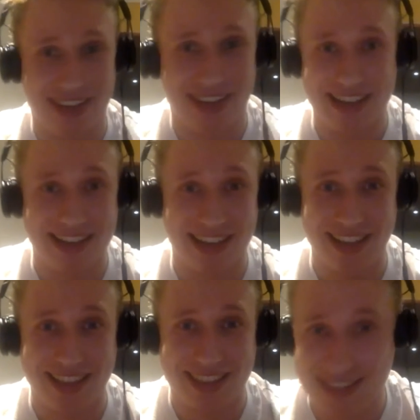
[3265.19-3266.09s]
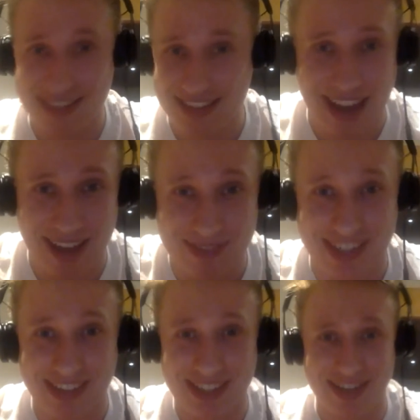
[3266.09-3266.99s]
Like, this is an
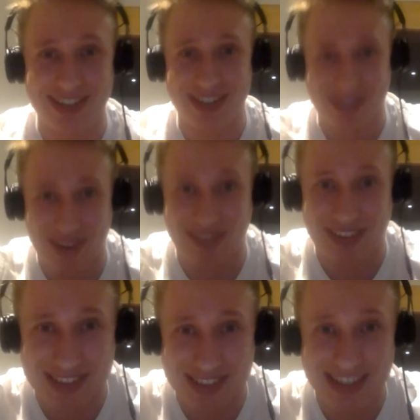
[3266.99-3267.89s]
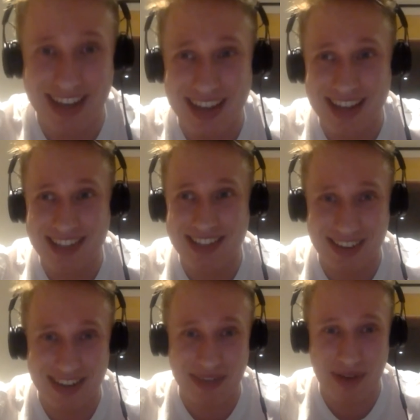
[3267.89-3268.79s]
absolute treasure trove and
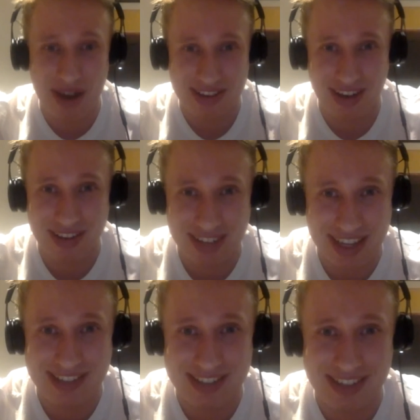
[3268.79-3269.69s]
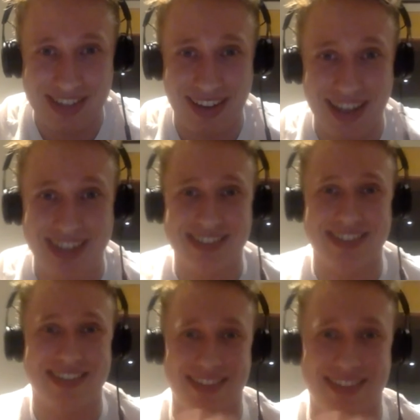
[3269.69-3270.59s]
certainly worth diving into.
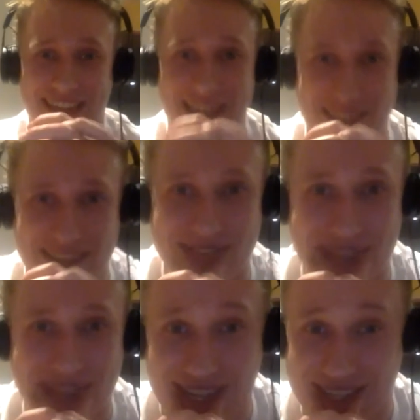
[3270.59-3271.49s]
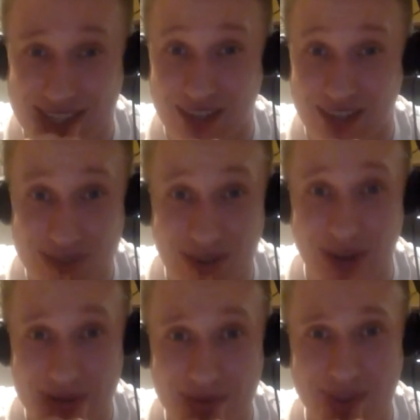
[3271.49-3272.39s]
It's, yeah, that's fascinating. And I do
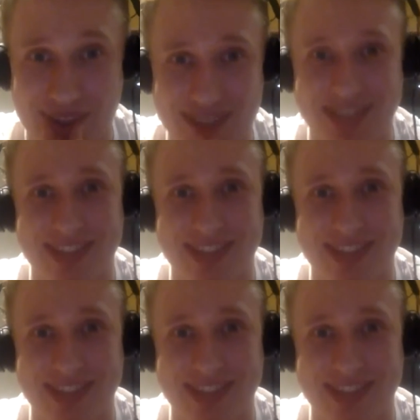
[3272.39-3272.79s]
hope that